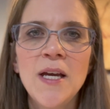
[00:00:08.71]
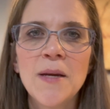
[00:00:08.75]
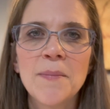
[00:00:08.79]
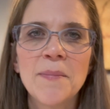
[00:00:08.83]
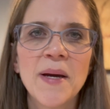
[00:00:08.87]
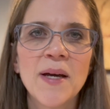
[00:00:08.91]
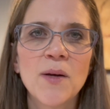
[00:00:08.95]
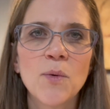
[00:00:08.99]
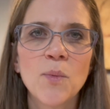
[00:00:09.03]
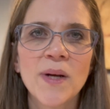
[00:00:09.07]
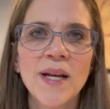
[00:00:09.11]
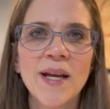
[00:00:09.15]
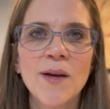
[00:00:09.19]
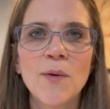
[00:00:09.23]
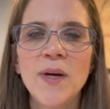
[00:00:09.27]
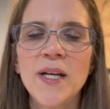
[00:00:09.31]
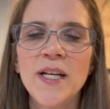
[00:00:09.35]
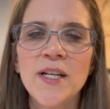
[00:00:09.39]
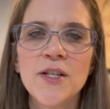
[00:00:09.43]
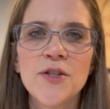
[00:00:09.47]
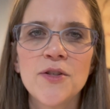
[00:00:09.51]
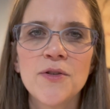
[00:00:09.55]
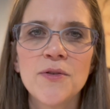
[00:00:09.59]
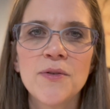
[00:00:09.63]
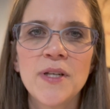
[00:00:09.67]
But what I want
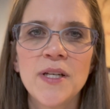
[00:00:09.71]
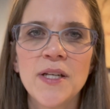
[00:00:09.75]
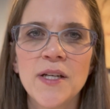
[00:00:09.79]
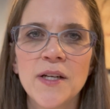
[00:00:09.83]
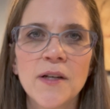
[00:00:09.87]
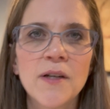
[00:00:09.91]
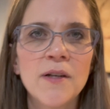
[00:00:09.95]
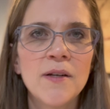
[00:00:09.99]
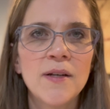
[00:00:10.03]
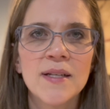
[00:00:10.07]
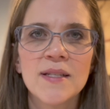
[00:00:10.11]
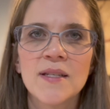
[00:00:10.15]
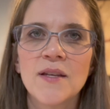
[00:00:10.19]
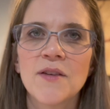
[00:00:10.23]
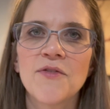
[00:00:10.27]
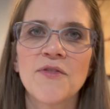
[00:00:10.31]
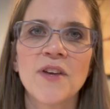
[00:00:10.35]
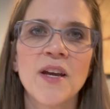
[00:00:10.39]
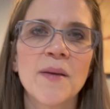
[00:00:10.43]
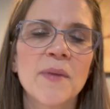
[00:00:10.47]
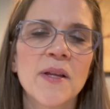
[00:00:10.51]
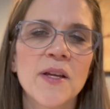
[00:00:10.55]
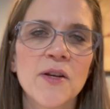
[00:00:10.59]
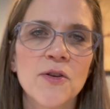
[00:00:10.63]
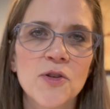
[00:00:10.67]
to do here as a
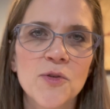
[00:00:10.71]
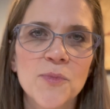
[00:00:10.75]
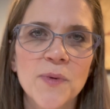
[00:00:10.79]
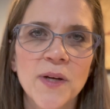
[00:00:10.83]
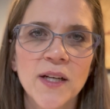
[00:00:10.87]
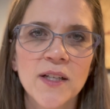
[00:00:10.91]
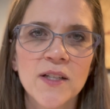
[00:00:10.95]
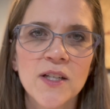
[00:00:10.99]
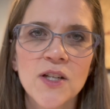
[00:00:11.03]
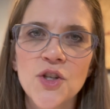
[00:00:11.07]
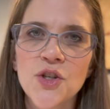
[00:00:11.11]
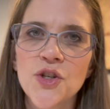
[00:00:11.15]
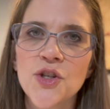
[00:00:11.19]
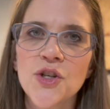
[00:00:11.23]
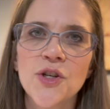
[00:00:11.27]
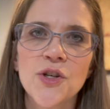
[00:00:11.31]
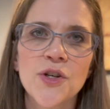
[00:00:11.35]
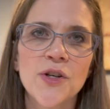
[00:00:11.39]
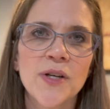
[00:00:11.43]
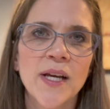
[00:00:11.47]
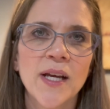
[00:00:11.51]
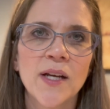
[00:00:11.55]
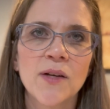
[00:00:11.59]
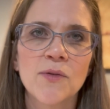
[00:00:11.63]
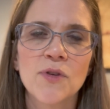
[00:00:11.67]
family nurse
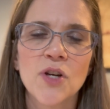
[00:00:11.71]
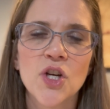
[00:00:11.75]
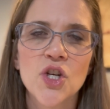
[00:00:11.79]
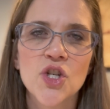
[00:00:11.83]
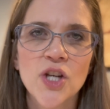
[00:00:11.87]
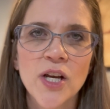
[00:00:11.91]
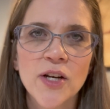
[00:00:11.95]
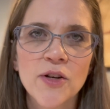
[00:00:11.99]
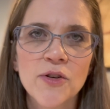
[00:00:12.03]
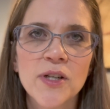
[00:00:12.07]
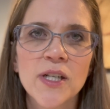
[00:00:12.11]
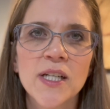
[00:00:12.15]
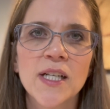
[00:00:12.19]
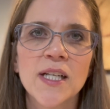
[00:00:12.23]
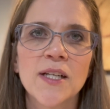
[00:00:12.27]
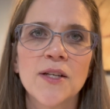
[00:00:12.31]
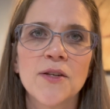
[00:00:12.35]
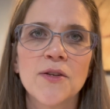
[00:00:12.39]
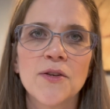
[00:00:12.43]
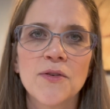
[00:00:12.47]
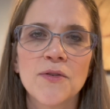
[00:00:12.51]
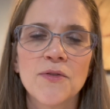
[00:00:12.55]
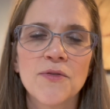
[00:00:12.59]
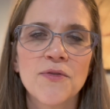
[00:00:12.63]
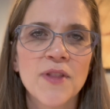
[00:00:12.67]
practitioner and
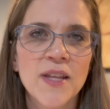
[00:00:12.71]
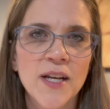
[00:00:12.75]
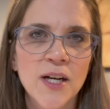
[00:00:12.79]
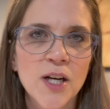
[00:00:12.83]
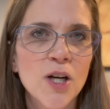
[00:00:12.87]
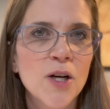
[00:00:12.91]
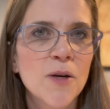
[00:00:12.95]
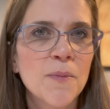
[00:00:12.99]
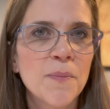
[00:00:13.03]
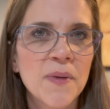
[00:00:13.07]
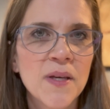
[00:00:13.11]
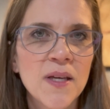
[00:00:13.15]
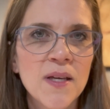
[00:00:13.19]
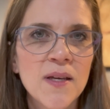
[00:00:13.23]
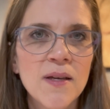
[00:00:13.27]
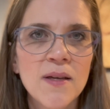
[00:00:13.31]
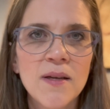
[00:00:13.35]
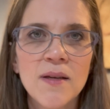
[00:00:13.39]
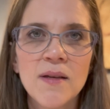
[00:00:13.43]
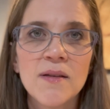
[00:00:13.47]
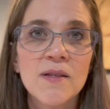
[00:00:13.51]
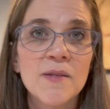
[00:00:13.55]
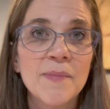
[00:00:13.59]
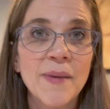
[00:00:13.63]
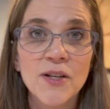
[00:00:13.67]
regenerative
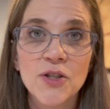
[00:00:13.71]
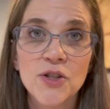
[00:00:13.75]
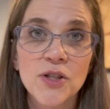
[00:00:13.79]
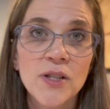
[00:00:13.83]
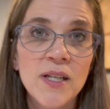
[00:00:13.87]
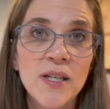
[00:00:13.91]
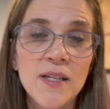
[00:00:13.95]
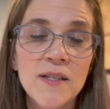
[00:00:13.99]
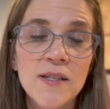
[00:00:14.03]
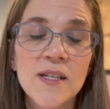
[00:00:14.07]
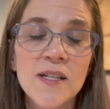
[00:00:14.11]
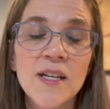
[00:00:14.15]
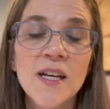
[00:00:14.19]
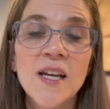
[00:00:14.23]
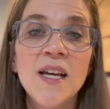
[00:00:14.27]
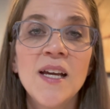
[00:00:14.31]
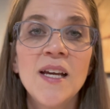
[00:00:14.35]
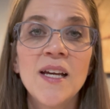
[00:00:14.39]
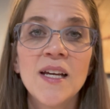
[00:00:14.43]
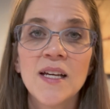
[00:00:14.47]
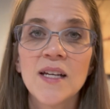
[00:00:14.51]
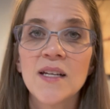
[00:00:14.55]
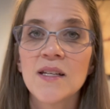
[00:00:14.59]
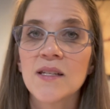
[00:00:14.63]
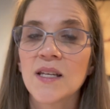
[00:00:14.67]
therapy specialist
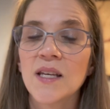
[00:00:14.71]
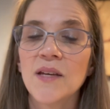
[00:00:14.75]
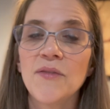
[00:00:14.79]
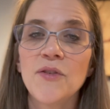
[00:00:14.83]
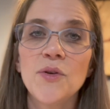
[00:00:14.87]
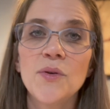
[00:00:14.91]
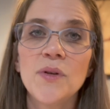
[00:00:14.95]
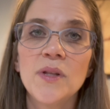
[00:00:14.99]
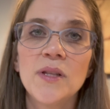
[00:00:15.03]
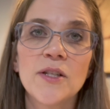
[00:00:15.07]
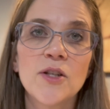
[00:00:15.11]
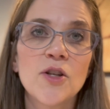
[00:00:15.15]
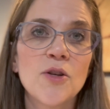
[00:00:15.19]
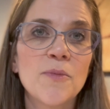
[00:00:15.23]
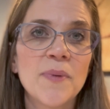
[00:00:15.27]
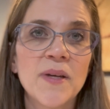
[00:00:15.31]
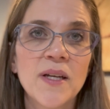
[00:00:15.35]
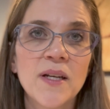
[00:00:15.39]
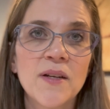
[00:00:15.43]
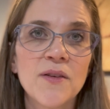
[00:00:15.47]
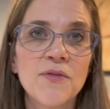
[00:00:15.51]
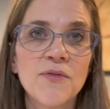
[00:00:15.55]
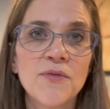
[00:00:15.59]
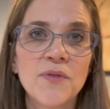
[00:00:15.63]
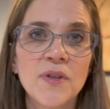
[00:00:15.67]
is give you a little bit
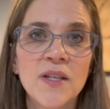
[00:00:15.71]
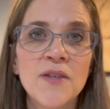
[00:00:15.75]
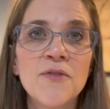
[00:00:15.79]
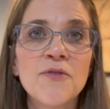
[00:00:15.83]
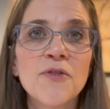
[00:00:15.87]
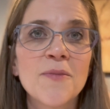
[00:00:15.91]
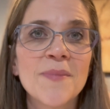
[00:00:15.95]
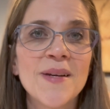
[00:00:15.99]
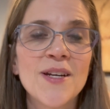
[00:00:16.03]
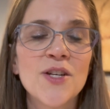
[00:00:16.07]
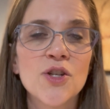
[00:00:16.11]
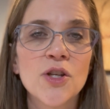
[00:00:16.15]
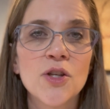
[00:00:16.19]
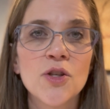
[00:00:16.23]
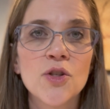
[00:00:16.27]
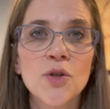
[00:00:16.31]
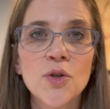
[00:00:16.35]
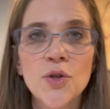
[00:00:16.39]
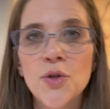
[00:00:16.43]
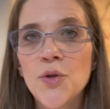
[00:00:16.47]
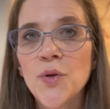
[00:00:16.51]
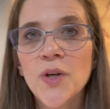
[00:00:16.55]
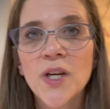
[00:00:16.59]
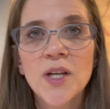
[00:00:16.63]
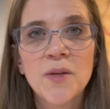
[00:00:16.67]
of information so
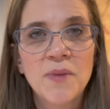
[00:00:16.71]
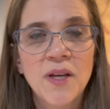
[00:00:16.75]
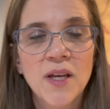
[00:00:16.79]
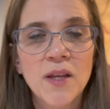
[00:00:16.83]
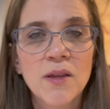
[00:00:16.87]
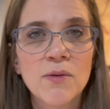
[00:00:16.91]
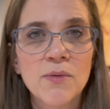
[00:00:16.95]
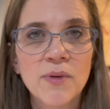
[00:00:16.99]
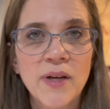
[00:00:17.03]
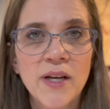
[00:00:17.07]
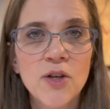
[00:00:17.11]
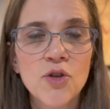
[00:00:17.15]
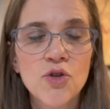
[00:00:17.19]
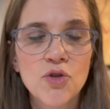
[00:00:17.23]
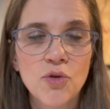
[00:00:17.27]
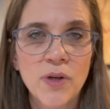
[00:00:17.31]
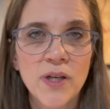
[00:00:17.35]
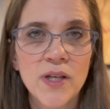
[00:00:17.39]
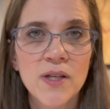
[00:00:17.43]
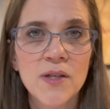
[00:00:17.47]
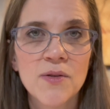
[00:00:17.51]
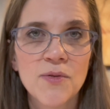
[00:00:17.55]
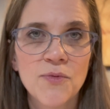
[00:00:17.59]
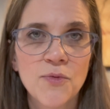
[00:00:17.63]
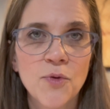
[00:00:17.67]
you can make the right
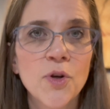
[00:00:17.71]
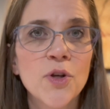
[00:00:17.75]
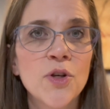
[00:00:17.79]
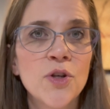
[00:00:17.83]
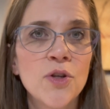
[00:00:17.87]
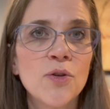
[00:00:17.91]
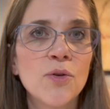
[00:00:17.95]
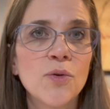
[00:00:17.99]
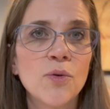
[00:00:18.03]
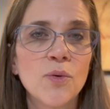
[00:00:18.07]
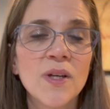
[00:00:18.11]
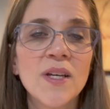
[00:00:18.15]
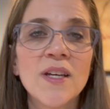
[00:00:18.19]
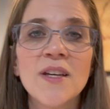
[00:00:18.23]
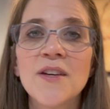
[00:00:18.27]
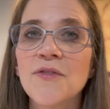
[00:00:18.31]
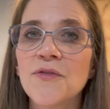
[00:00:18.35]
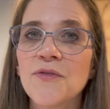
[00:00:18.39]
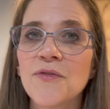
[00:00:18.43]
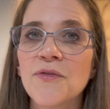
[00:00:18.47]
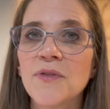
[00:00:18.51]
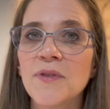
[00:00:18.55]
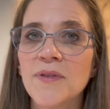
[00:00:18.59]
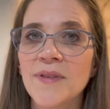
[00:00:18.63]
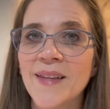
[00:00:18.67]
choice for you
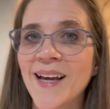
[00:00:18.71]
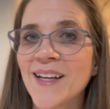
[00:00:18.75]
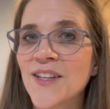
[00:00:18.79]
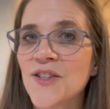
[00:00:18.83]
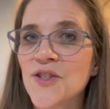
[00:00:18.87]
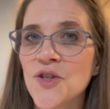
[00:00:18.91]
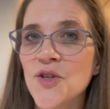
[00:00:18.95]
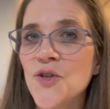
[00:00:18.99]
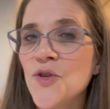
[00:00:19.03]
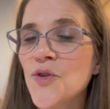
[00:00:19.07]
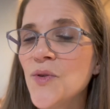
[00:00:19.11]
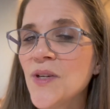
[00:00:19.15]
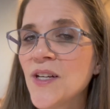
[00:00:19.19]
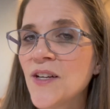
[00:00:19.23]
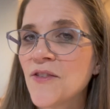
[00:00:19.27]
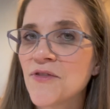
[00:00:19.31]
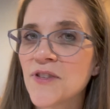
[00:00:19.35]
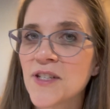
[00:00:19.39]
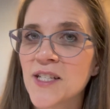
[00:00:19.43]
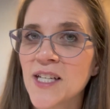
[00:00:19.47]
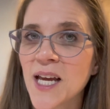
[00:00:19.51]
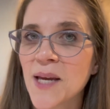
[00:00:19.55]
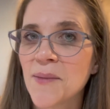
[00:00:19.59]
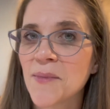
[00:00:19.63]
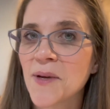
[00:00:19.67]
if that's you and if the
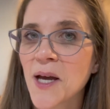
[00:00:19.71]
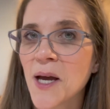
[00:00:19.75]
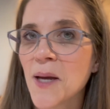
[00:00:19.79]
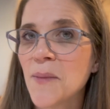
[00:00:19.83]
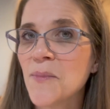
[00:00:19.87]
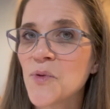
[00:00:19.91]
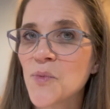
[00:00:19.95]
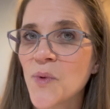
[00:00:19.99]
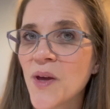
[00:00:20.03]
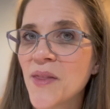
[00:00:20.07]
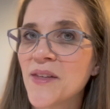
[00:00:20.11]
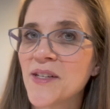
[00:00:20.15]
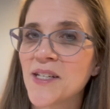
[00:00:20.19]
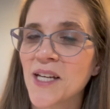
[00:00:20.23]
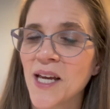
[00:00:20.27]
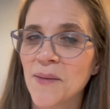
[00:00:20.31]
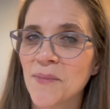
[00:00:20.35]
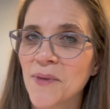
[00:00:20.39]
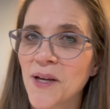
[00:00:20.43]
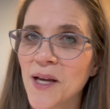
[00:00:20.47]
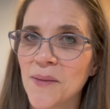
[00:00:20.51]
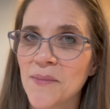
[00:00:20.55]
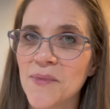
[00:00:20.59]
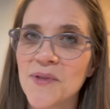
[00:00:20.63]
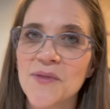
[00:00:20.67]
time comes, when the time
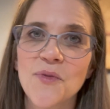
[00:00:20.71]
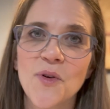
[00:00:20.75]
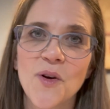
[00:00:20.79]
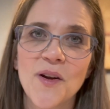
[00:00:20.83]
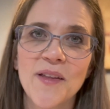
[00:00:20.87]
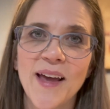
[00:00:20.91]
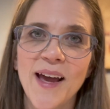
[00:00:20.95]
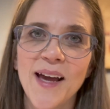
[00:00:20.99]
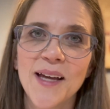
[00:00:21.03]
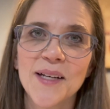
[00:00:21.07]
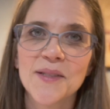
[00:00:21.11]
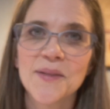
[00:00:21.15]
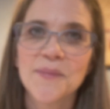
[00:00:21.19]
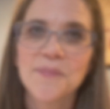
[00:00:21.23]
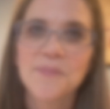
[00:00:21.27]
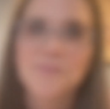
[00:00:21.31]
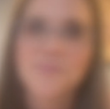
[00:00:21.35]
comes for that.